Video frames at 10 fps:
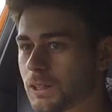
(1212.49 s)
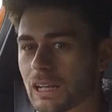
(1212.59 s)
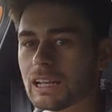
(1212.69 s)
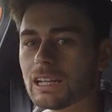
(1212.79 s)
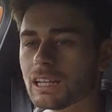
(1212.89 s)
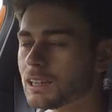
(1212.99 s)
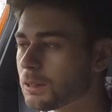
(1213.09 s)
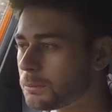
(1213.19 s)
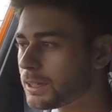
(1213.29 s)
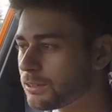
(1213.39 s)
little
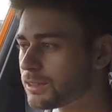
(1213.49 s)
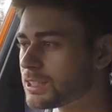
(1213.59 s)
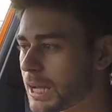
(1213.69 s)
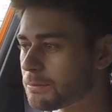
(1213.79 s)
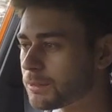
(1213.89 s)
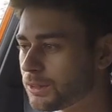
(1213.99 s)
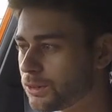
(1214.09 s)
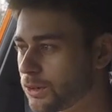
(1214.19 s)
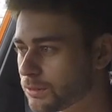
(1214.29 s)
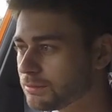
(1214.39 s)
bit of a dampener
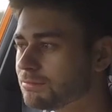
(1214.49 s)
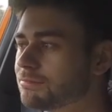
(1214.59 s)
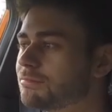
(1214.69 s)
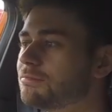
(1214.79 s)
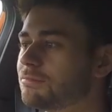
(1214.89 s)
on